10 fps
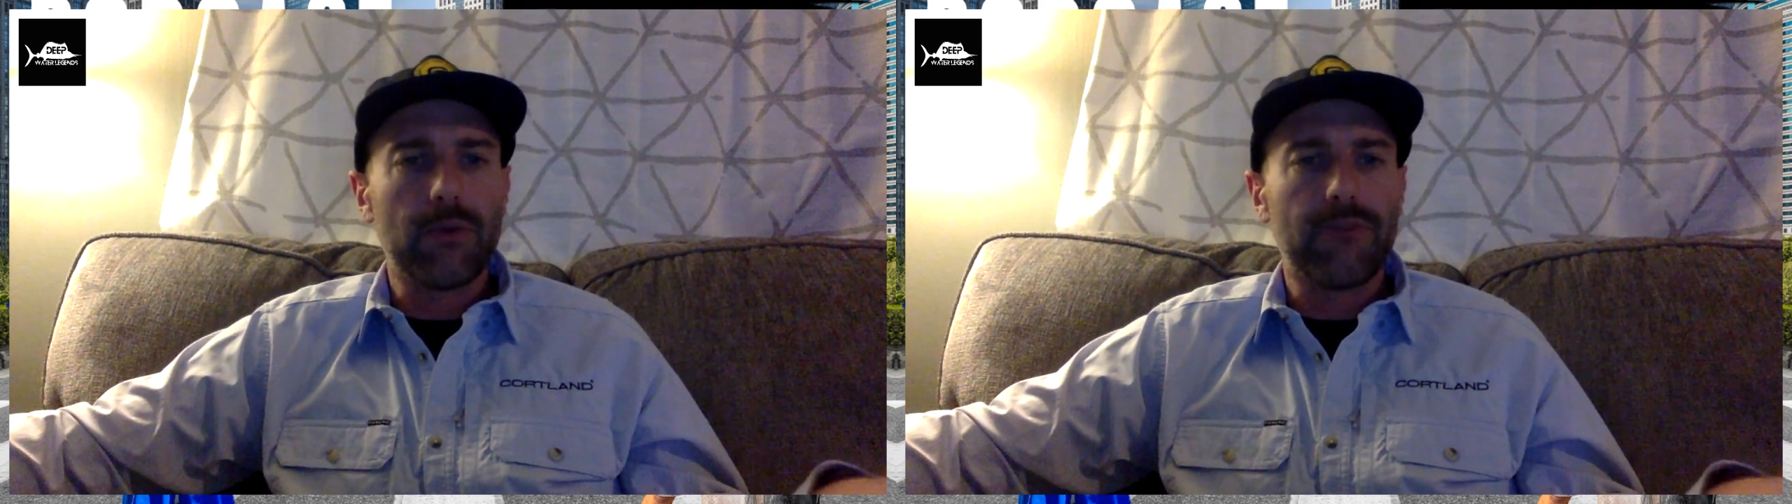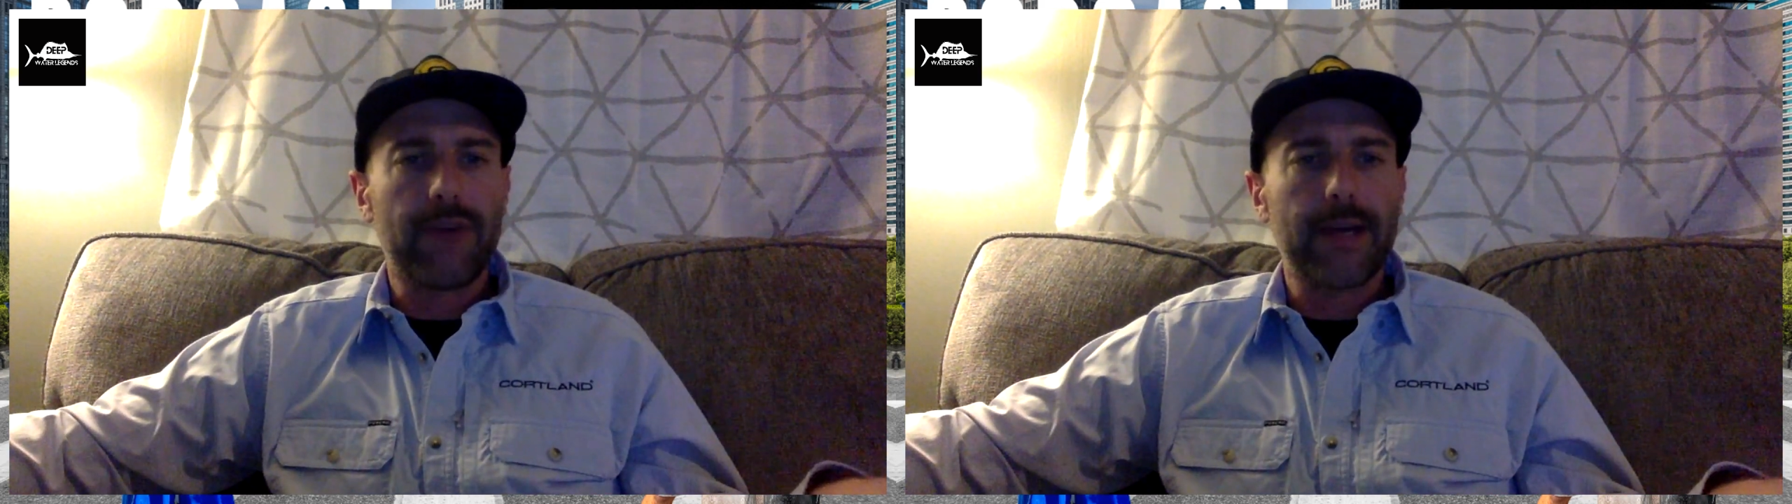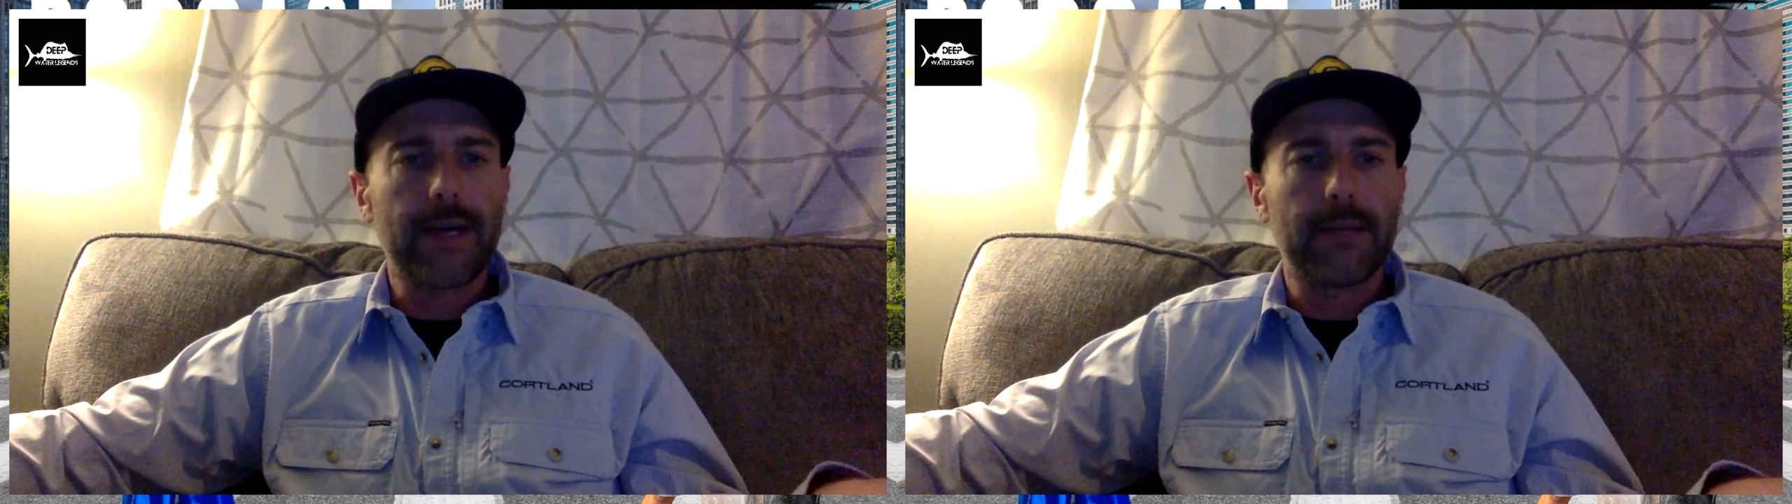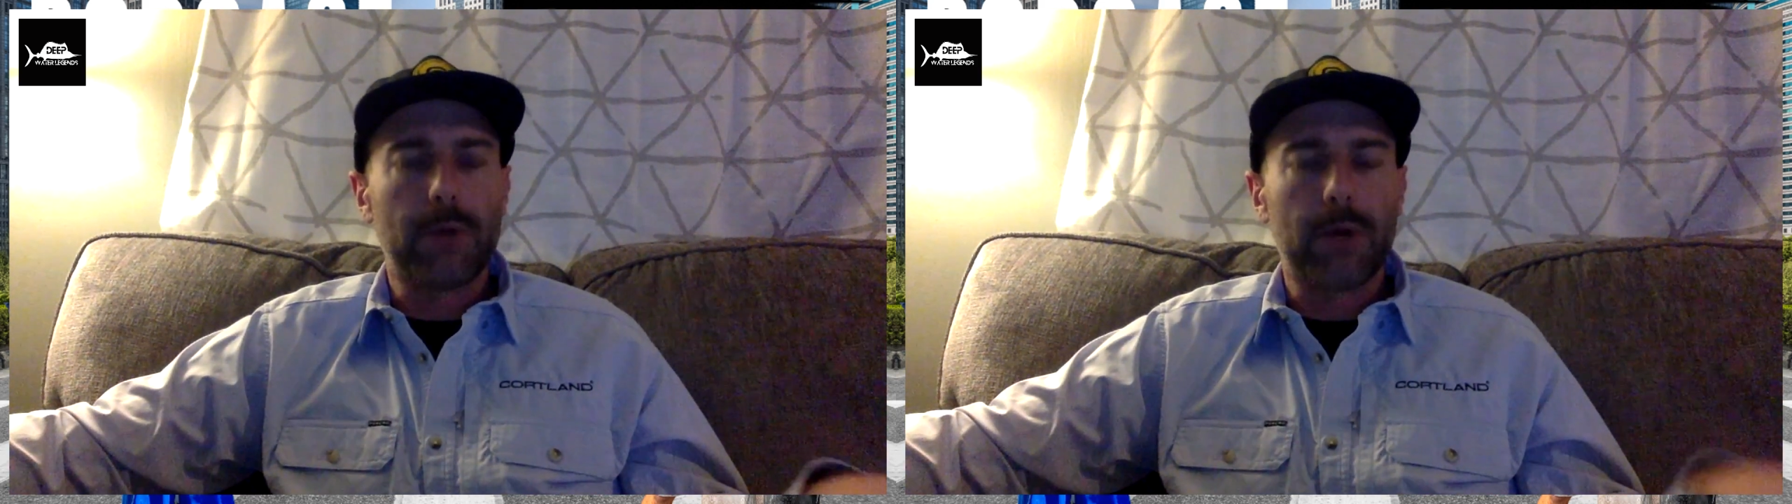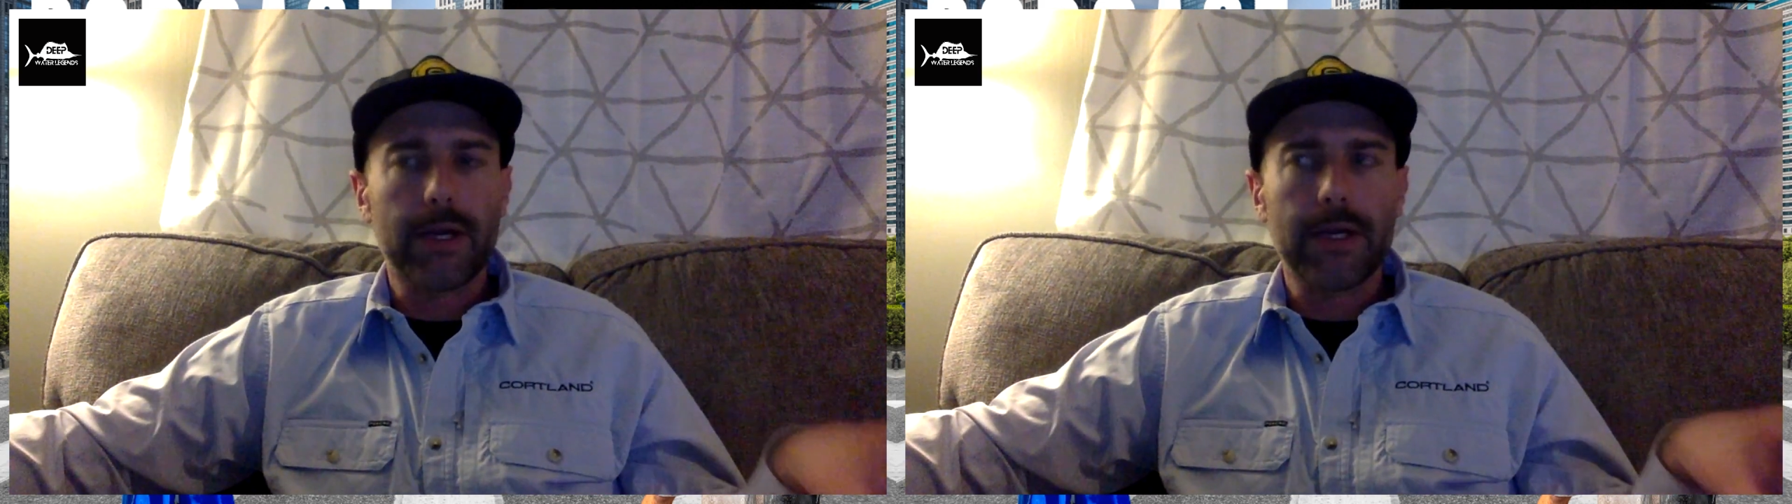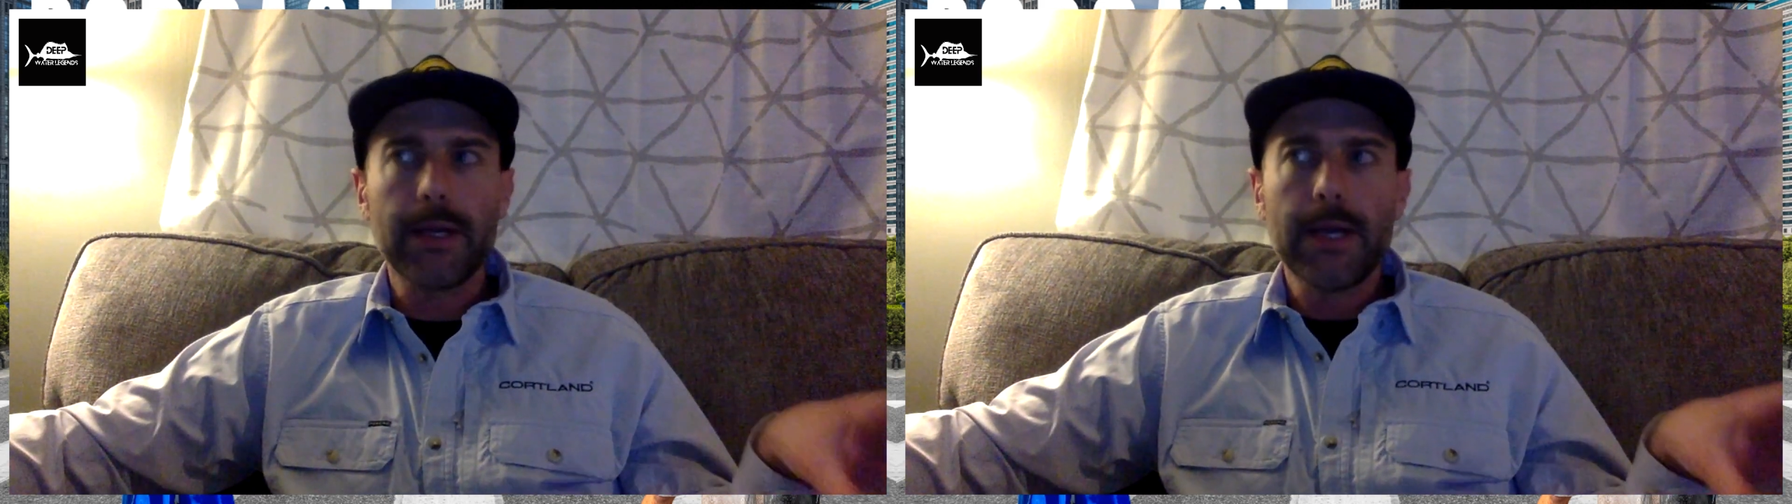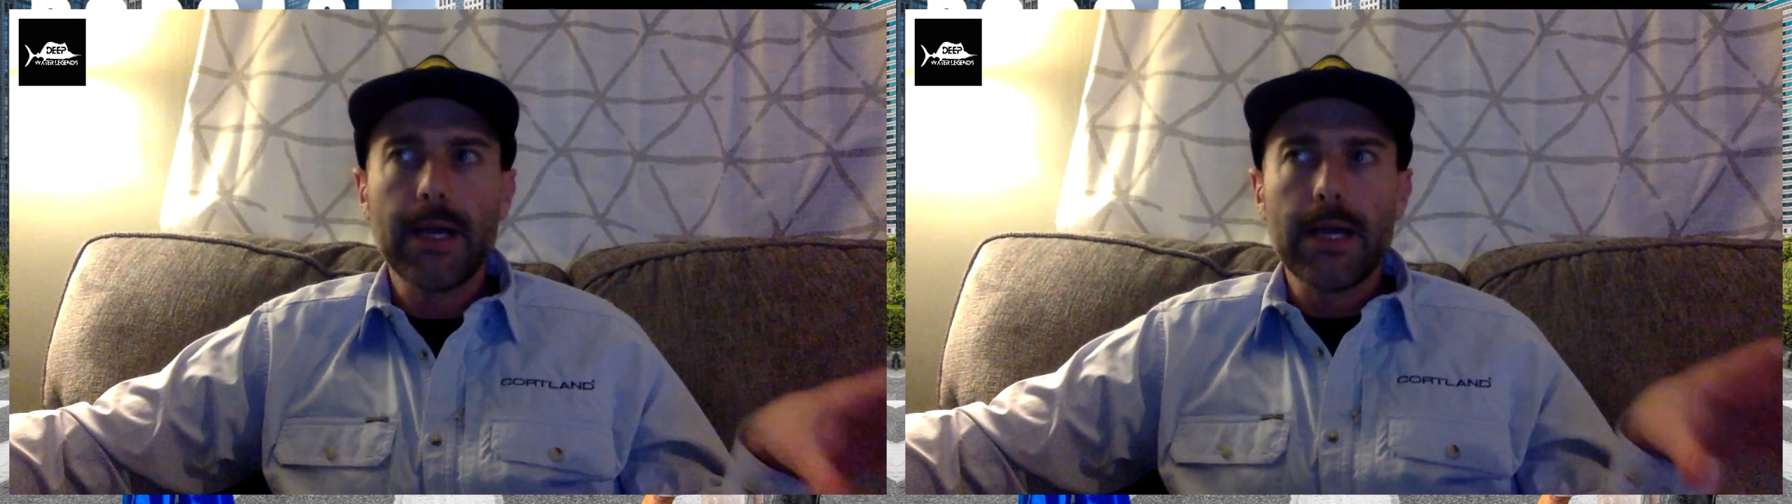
you will find on the market.